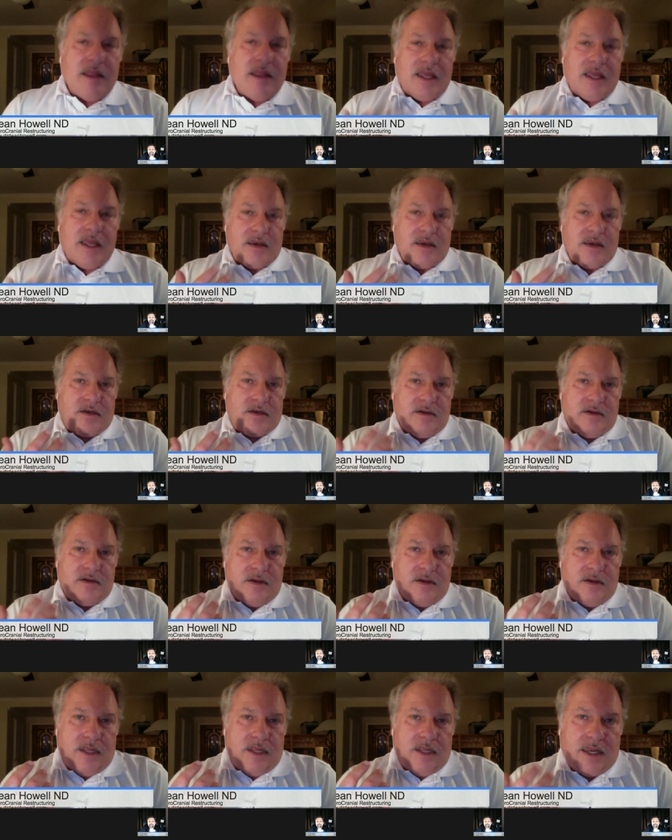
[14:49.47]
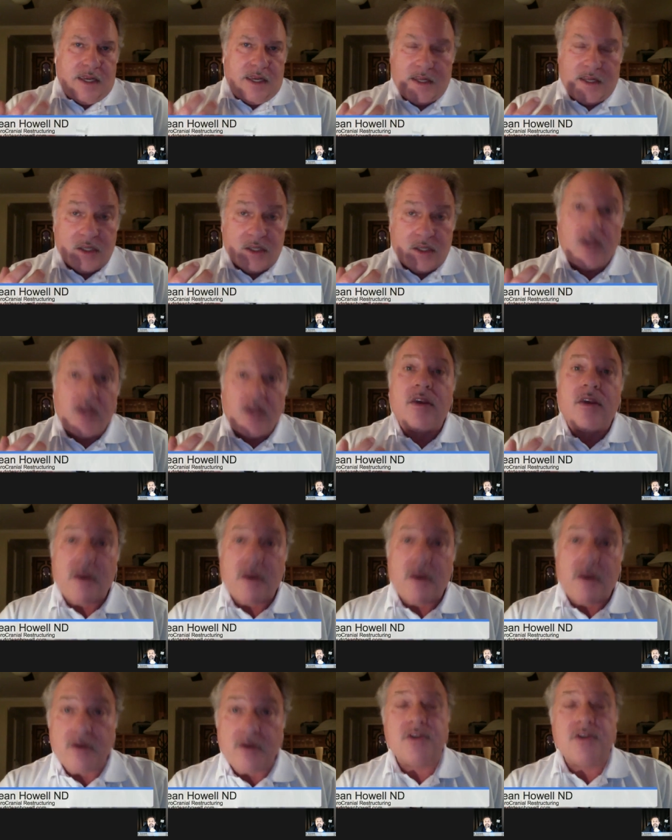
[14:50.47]
And, and it's a
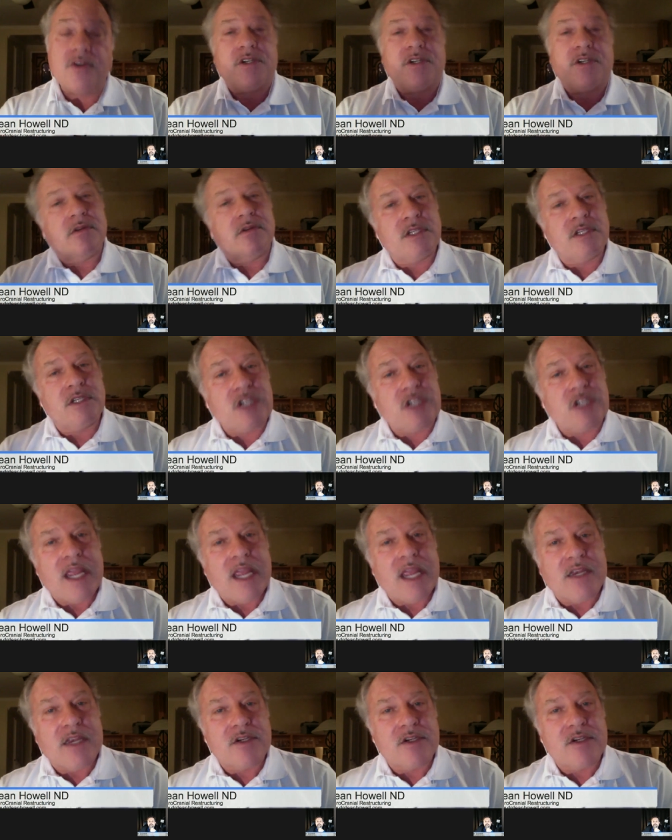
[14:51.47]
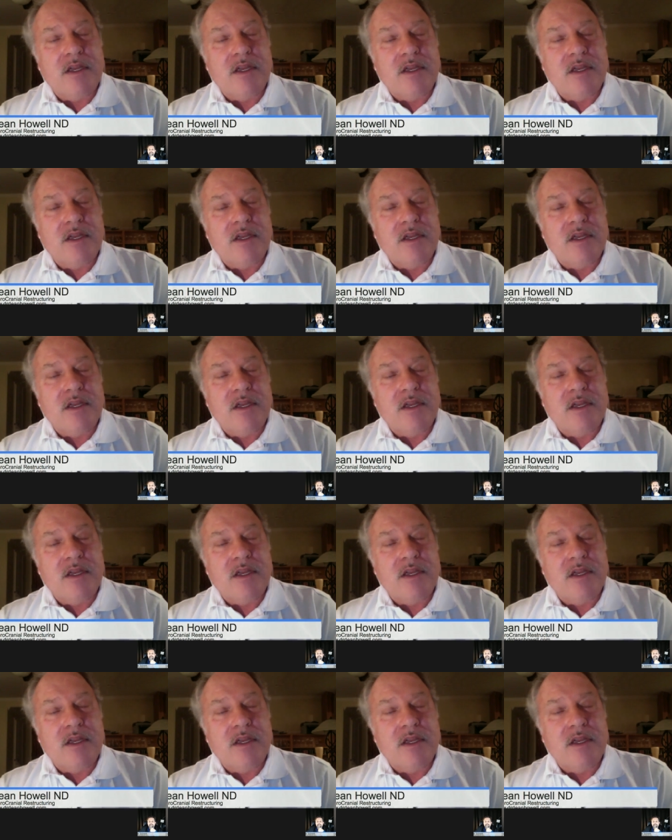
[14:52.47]
huge change